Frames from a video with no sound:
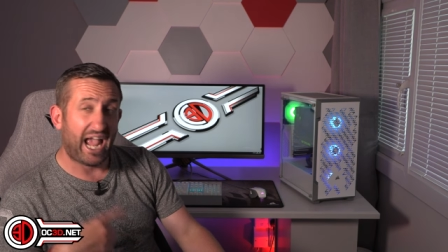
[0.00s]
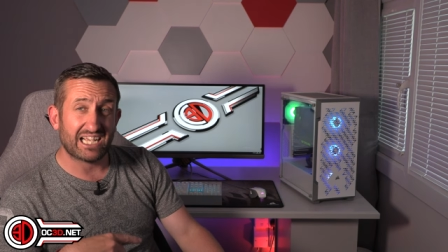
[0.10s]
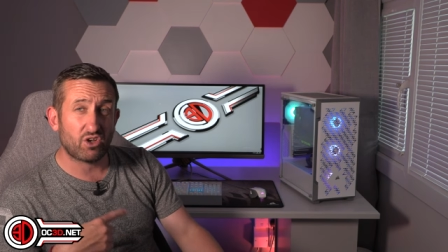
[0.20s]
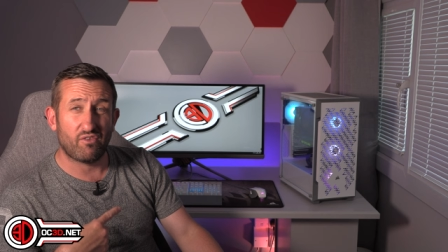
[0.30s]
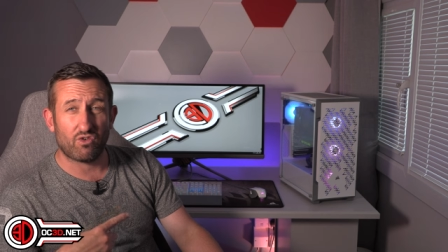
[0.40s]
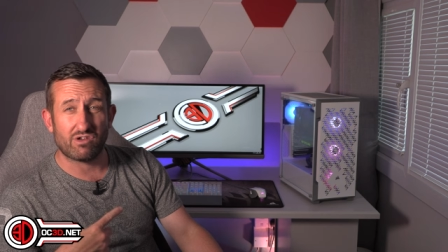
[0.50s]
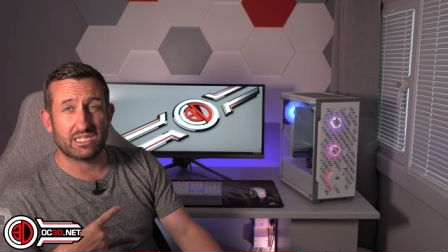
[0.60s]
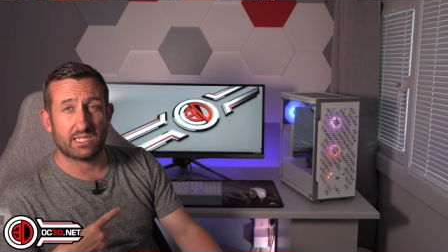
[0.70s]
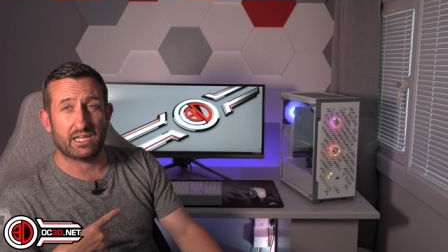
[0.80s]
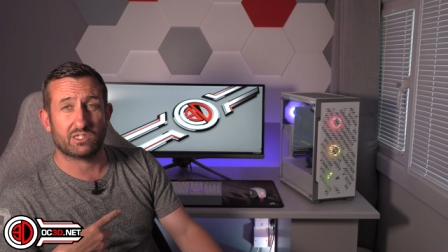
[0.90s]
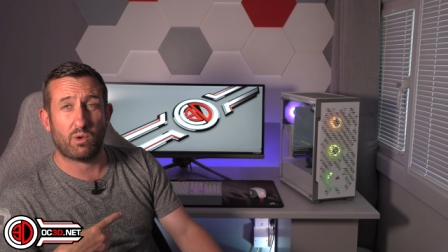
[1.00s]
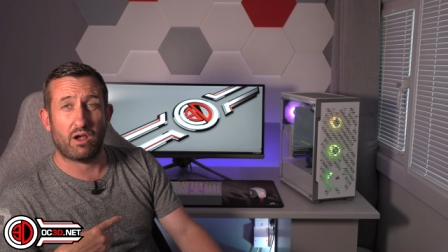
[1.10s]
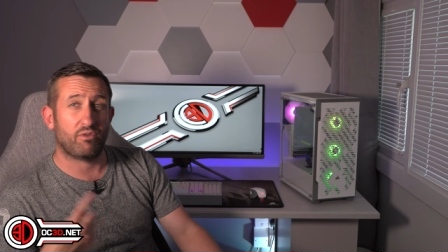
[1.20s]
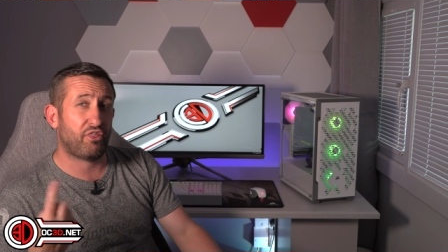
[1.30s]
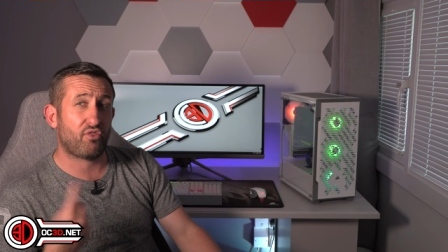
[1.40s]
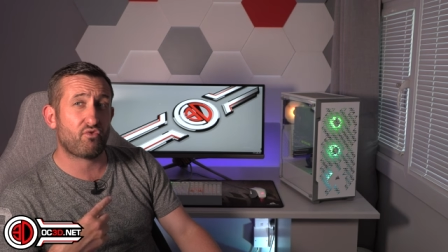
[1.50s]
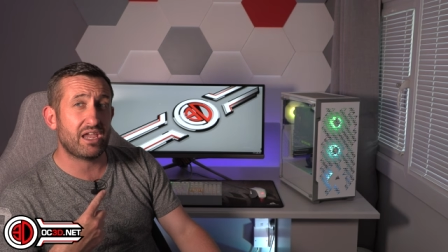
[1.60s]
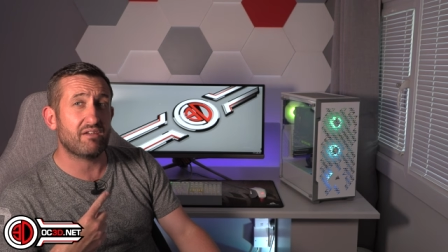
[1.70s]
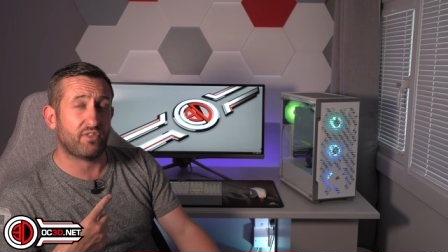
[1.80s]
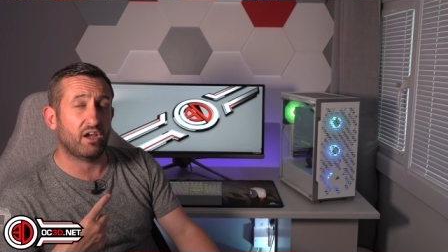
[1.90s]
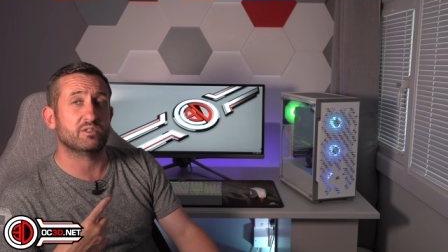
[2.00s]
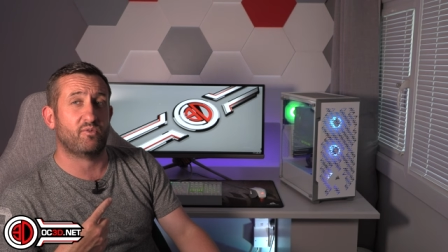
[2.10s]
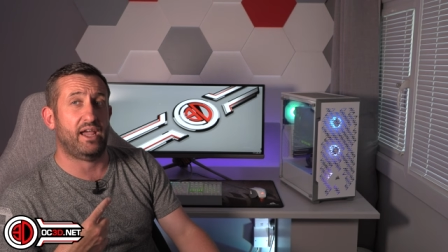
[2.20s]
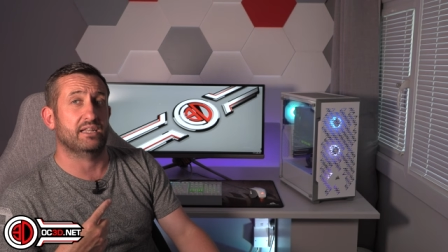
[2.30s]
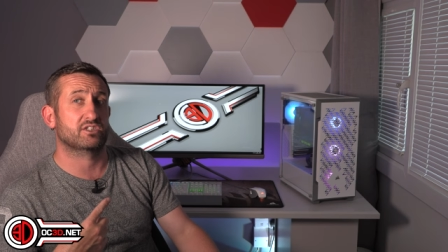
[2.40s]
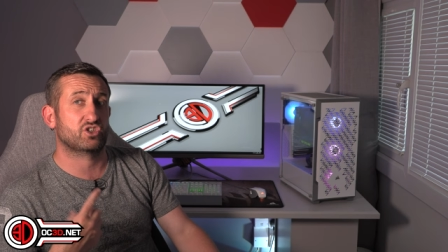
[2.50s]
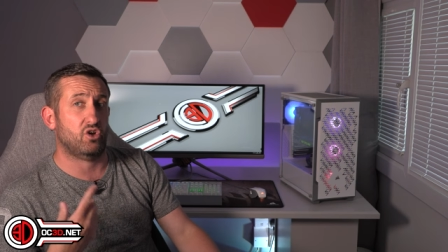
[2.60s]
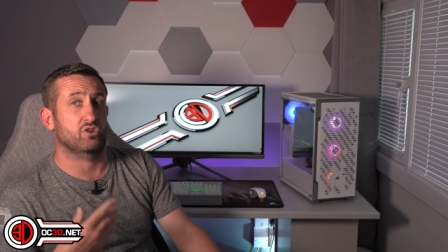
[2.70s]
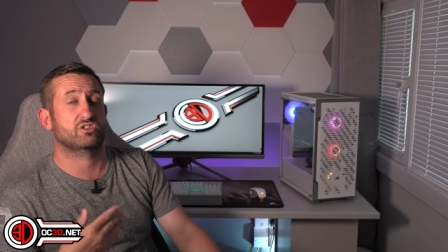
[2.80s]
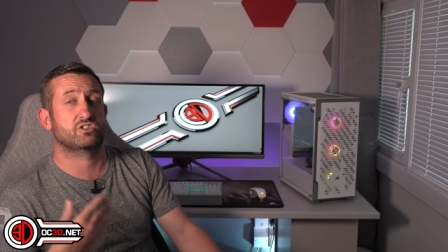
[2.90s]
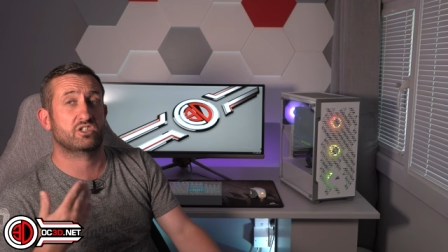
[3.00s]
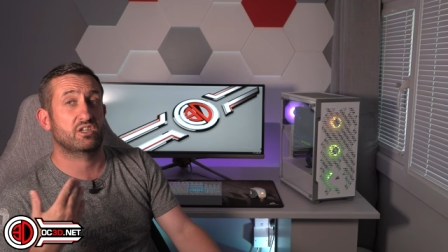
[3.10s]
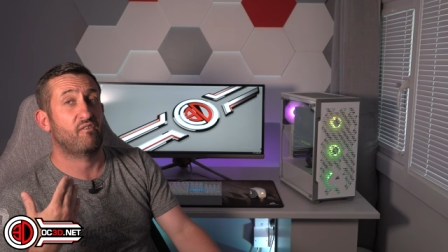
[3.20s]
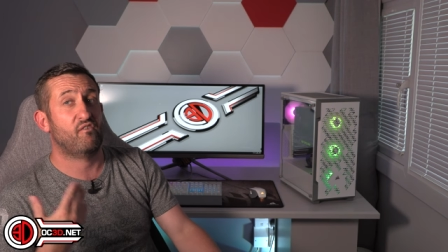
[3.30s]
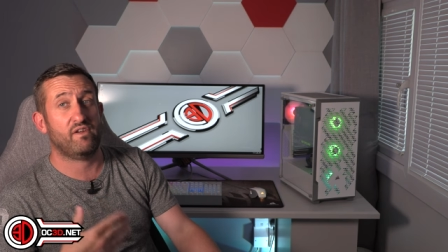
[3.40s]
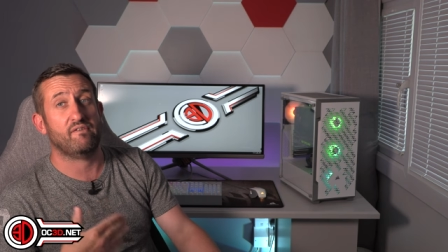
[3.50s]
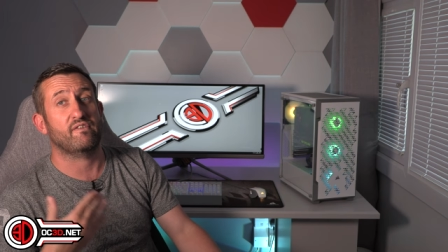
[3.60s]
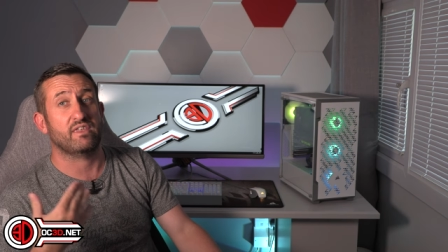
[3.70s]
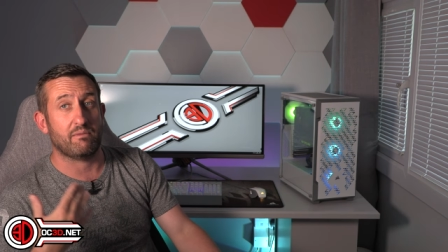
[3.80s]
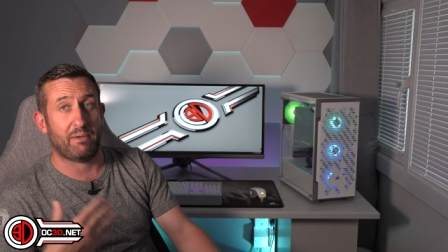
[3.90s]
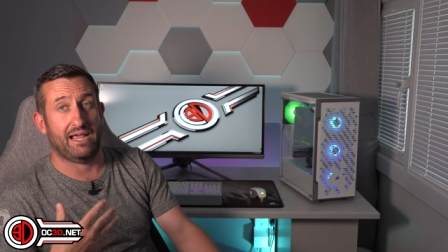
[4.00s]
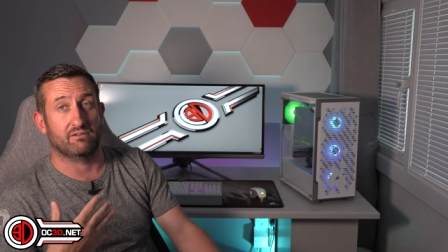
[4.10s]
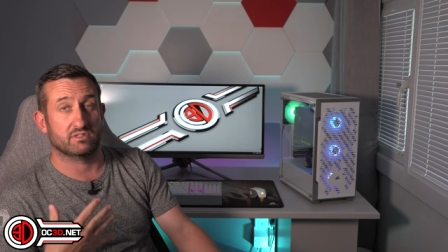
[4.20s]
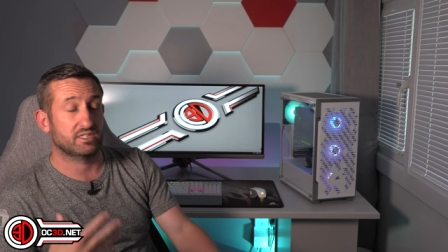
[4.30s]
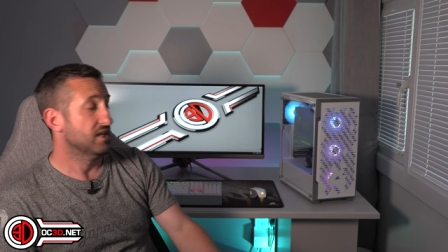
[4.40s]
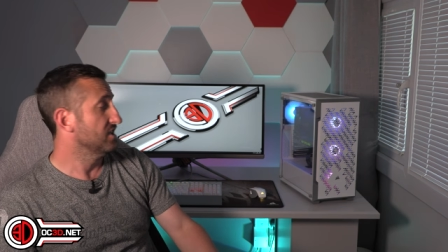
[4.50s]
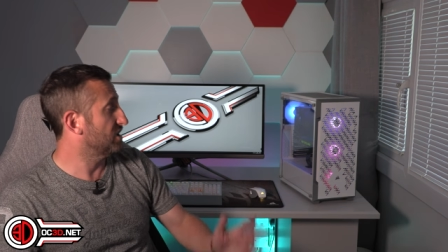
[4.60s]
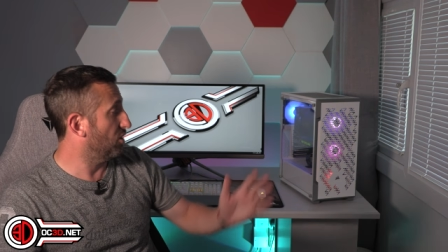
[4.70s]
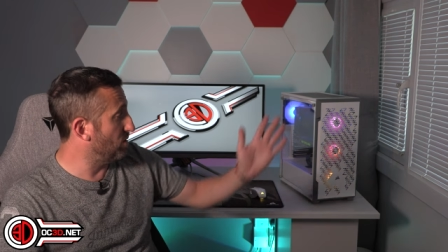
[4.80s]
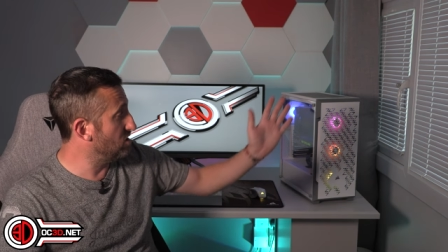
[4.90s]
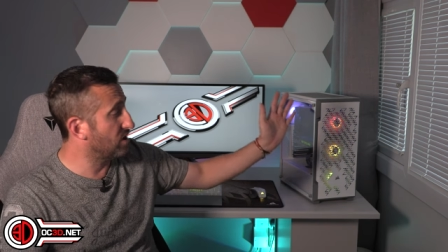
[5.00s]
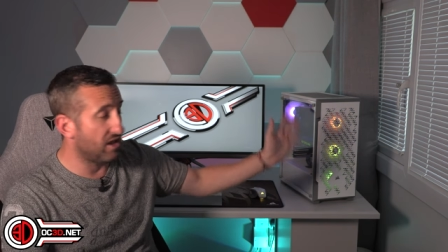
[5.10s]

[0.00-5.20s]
As I've already said as well, three of those fans costs £50. So when you